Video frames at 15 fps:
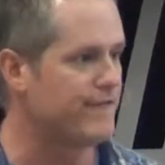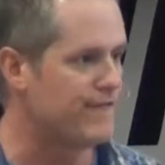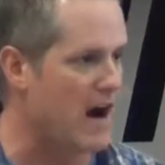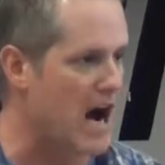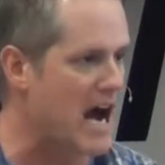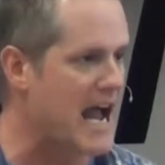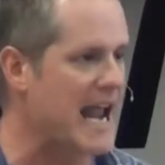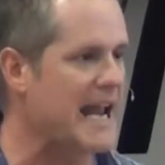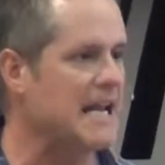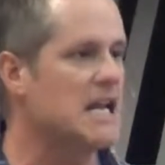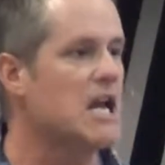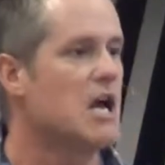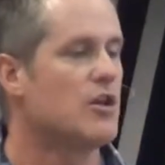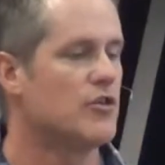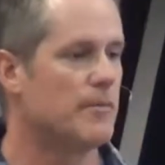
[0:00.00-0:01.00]
find
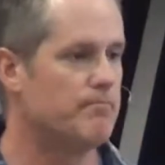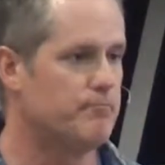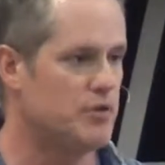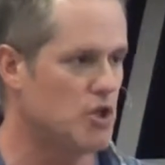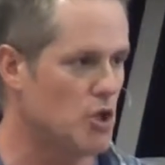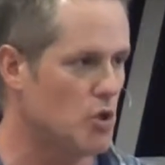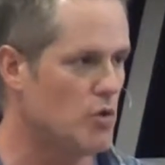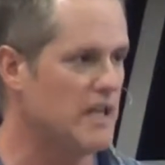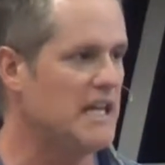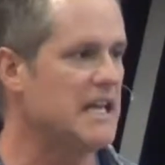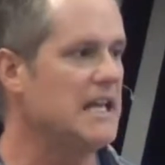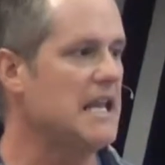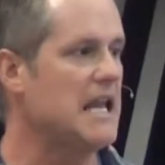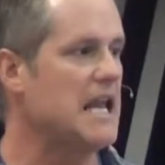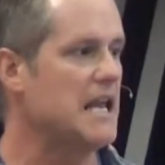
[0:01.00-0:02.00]
the
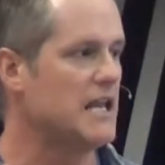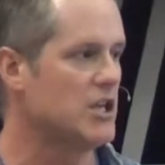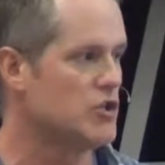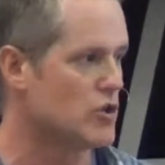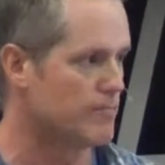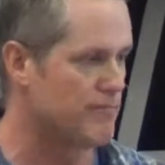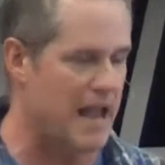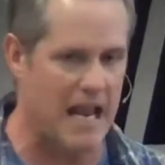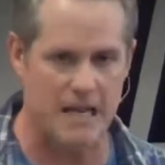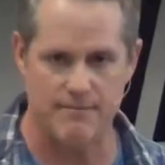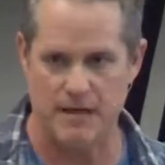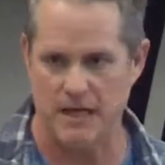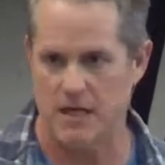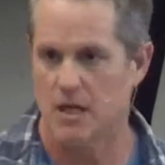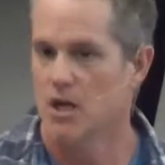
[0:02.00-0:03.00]
beauty in your baby.